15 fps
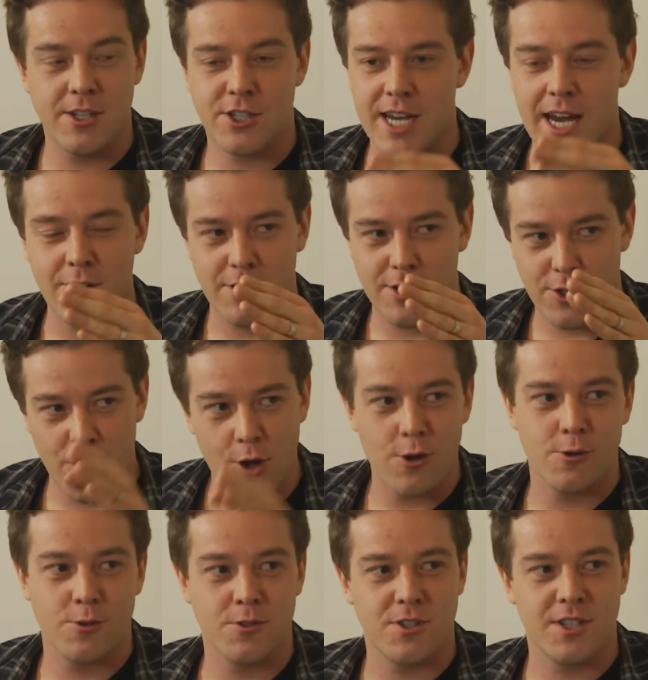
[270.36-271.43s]
Jared
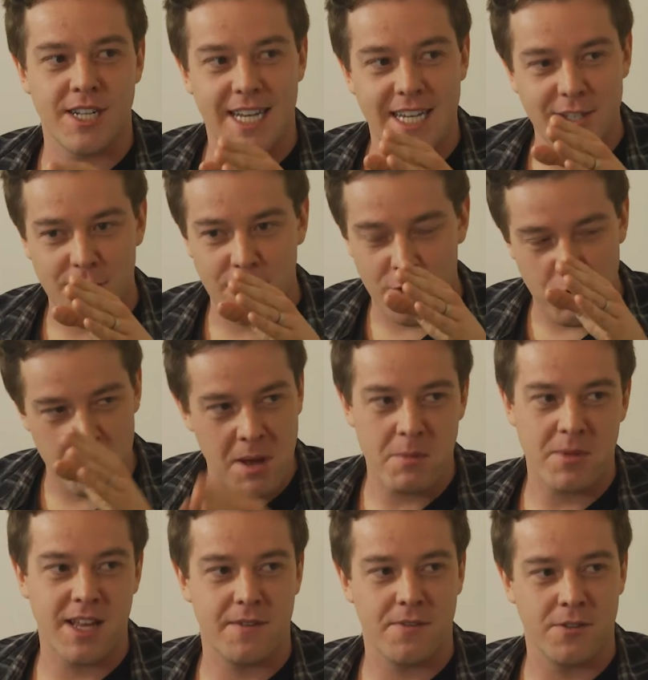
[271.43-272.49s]
knows that he's going to
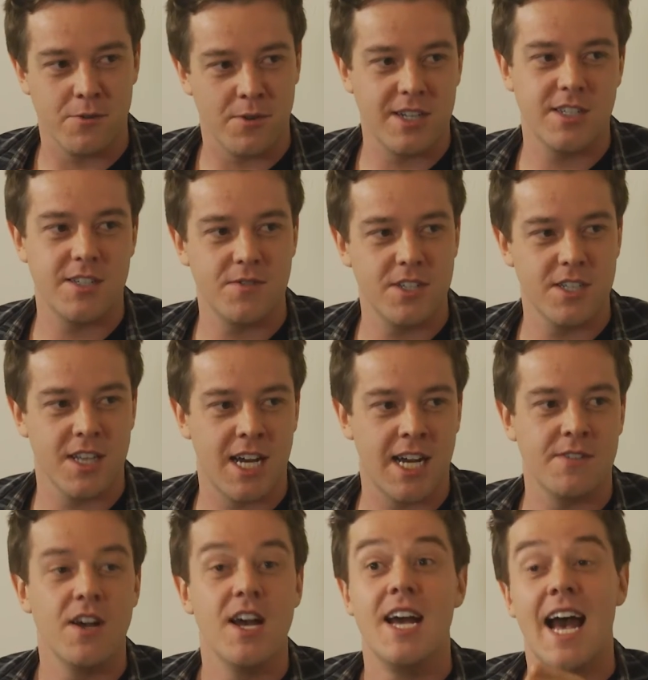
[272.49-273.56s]
remember that for the rest of his
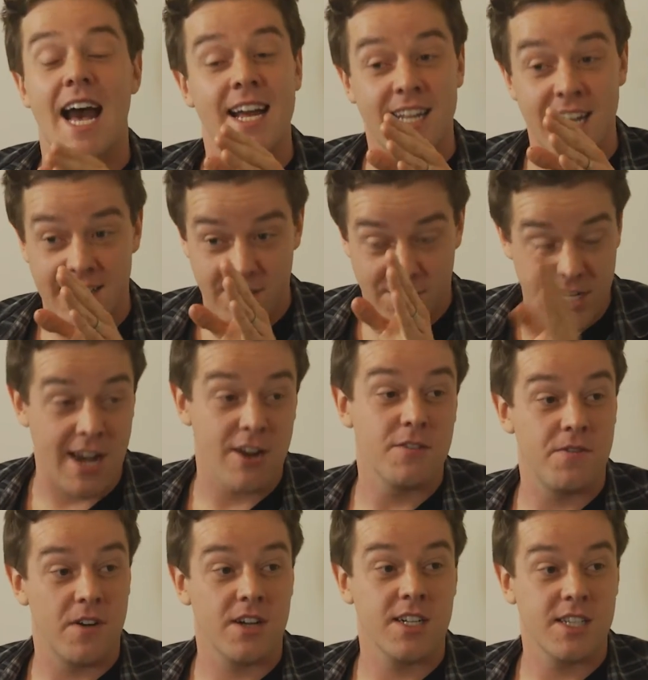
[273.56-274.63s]
life, and that's Jared
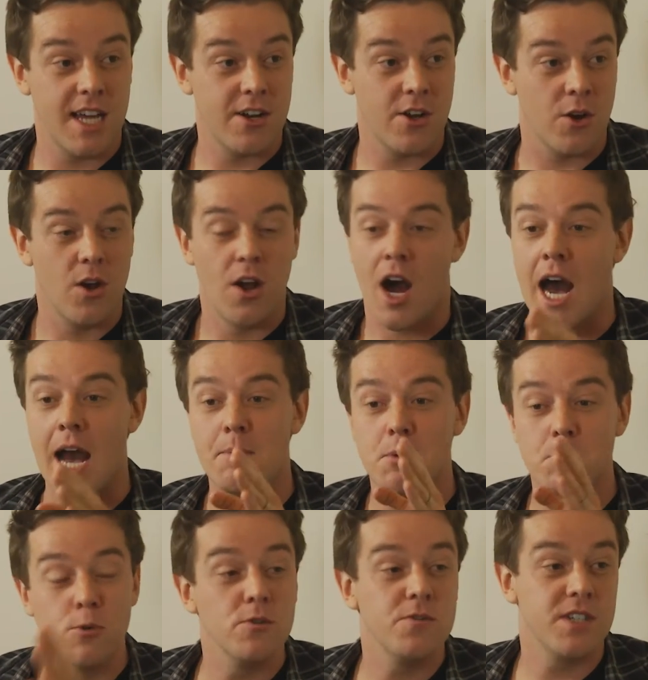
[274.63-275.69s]
fucking Leto. I'm a
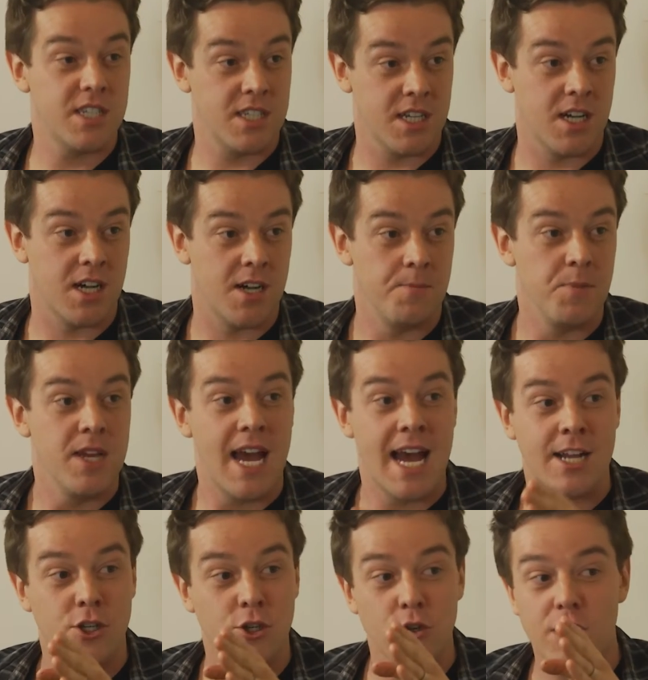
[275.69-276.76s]
movie star,
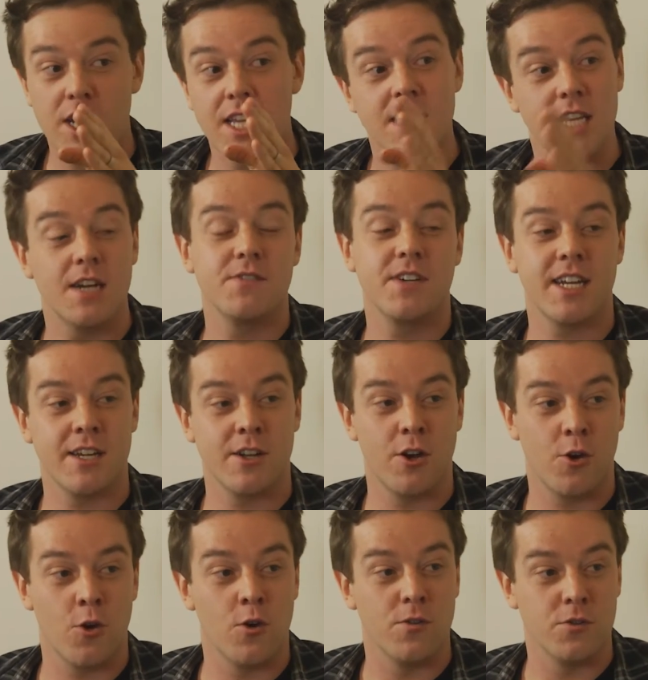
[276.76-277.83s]
and you're going to love getting a
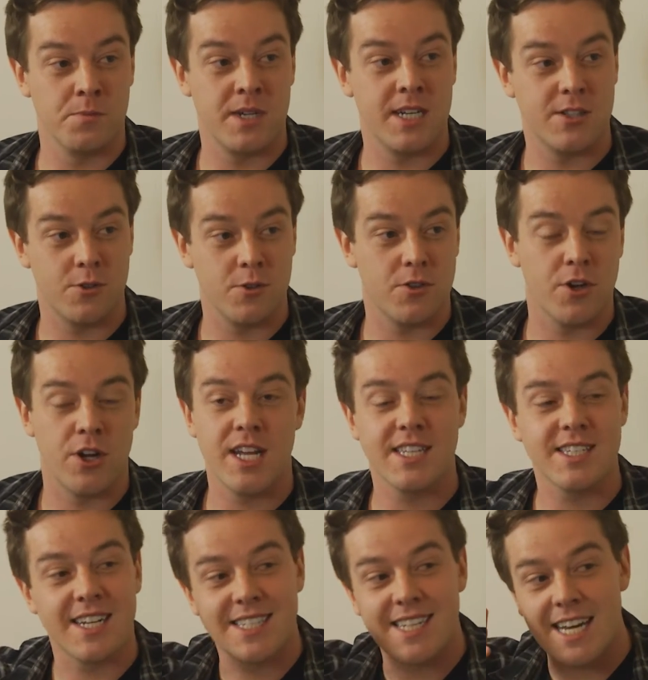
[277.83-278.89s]
call from me at 2:30.
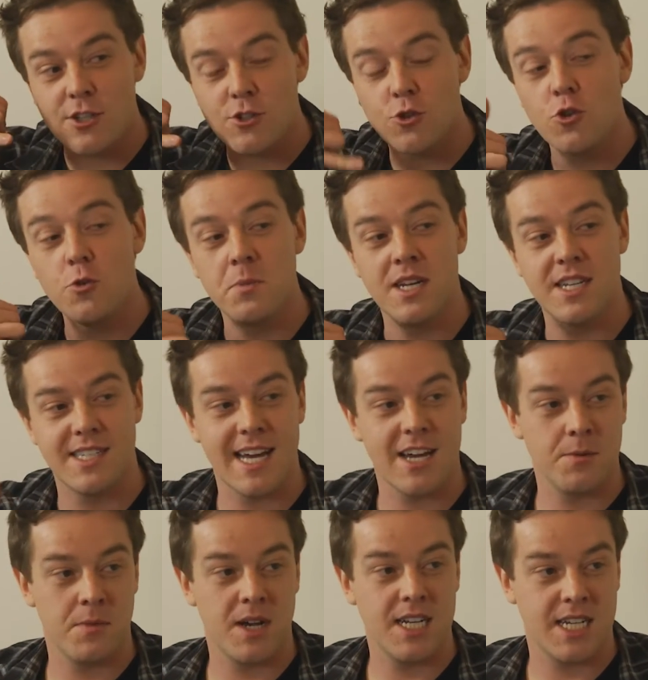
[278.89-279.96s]
It's going to take 2 minutes out
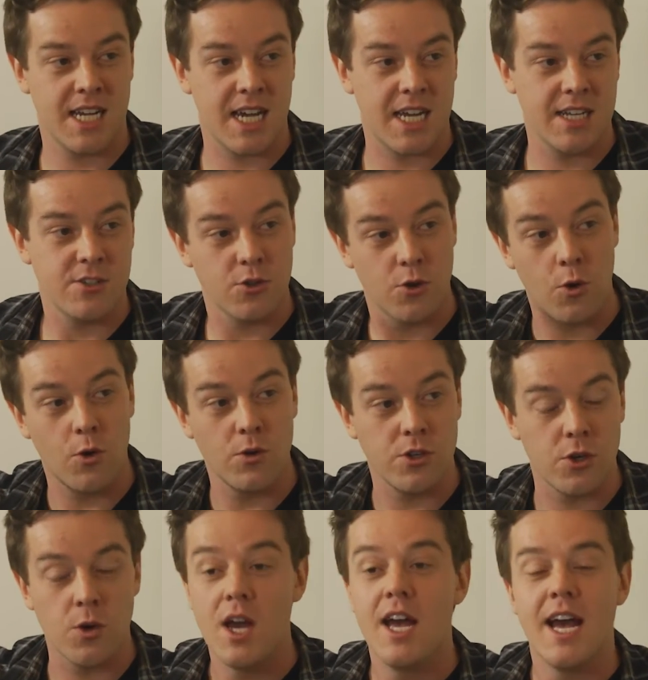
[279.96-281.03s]
of my day to call
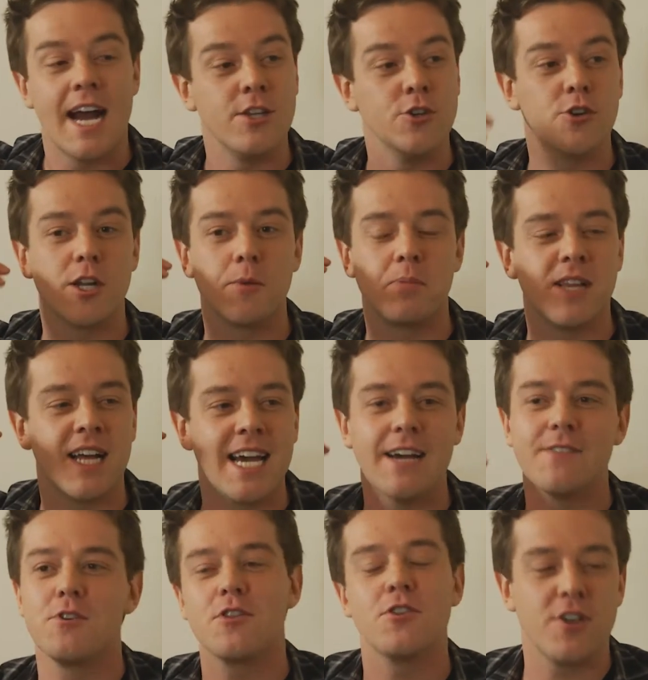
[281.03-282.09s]
you, and you're going to play
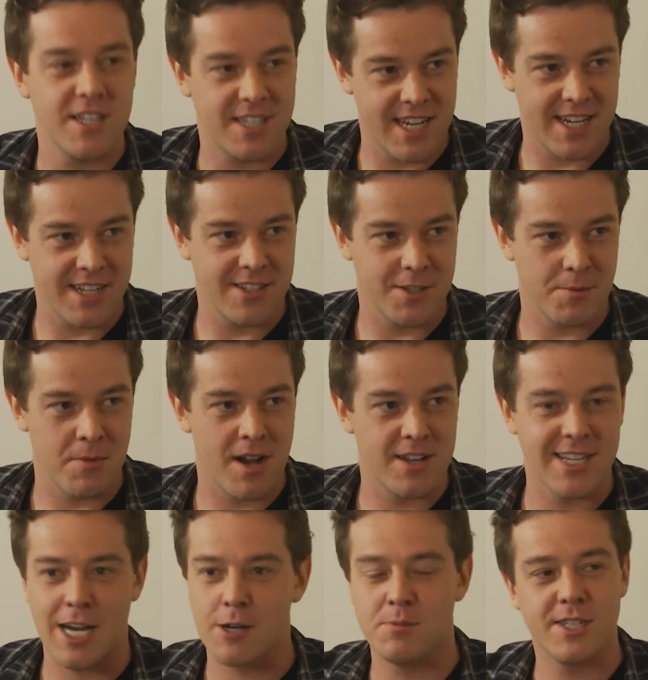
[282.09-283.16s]
every 30 seconds to
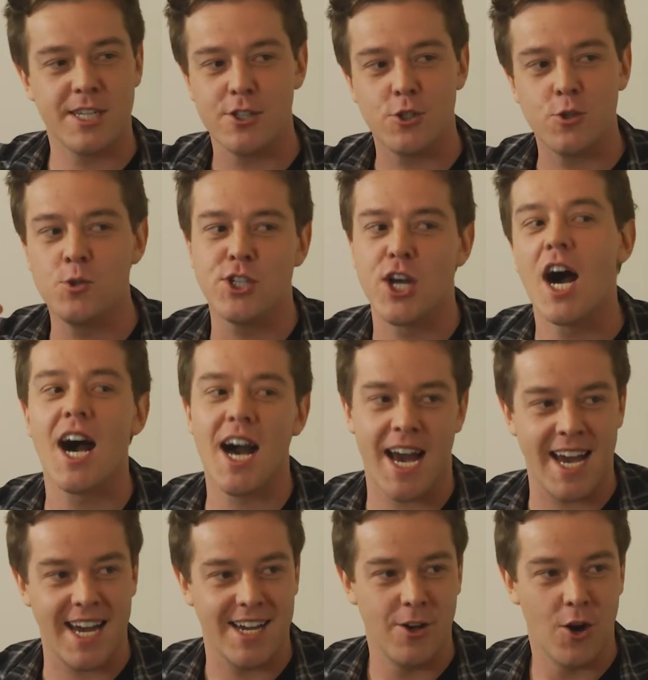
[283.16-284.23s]
Mars album till you
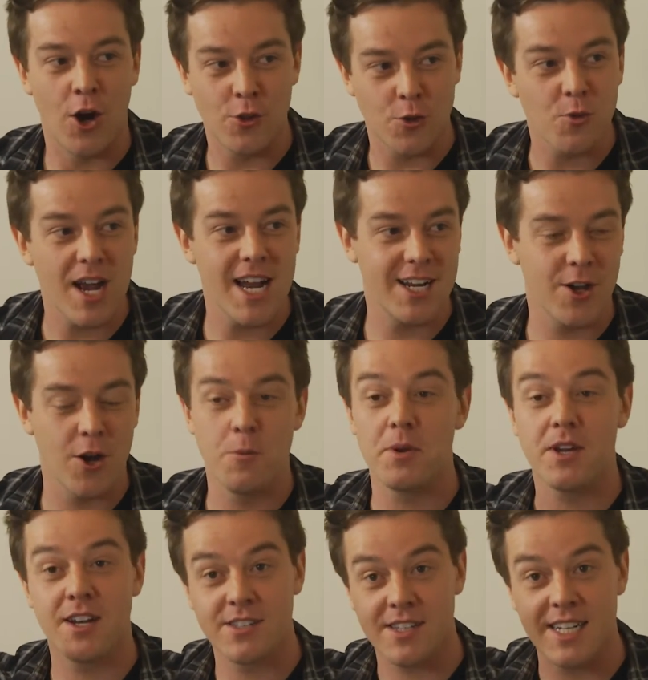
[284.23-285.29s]
die on the radio,
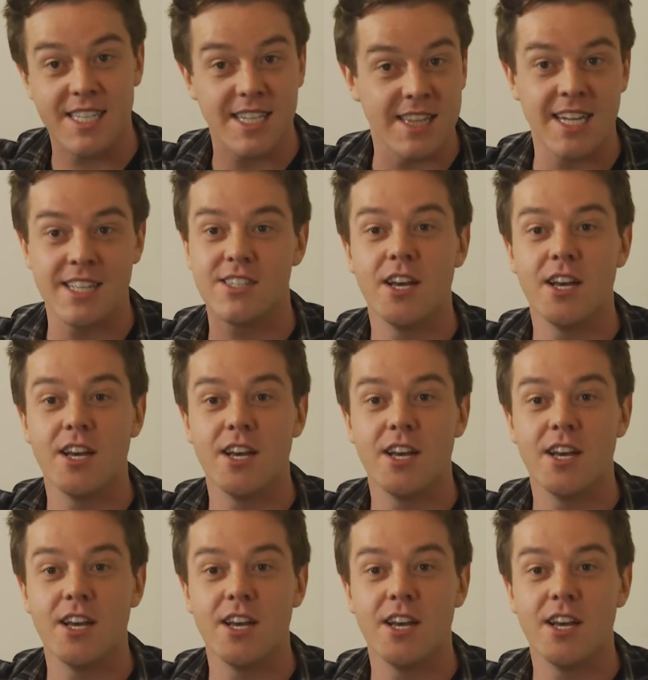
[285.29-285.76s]
because I did.